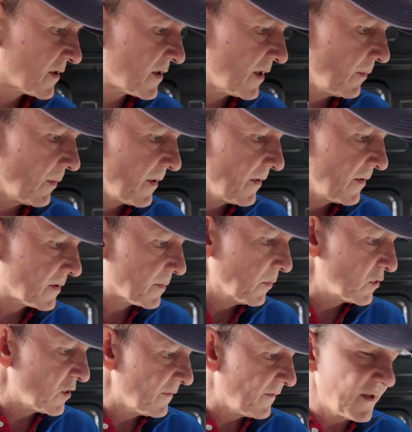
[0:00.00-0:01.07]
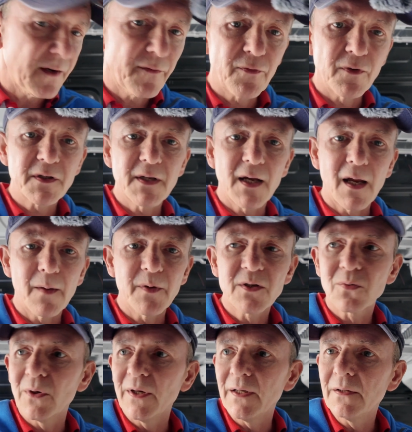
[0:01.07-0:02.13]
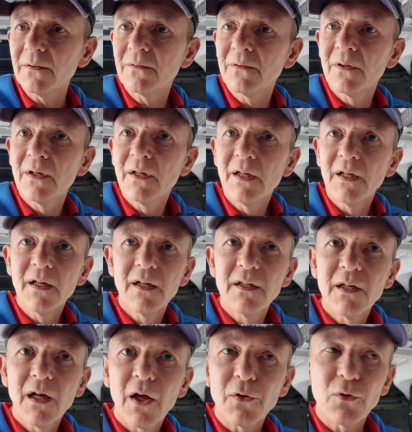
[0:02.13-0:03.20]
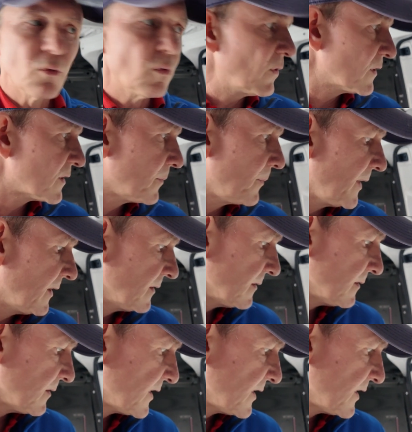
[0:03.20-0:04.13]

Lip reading: to see whether there's much of a difference now between a door that's been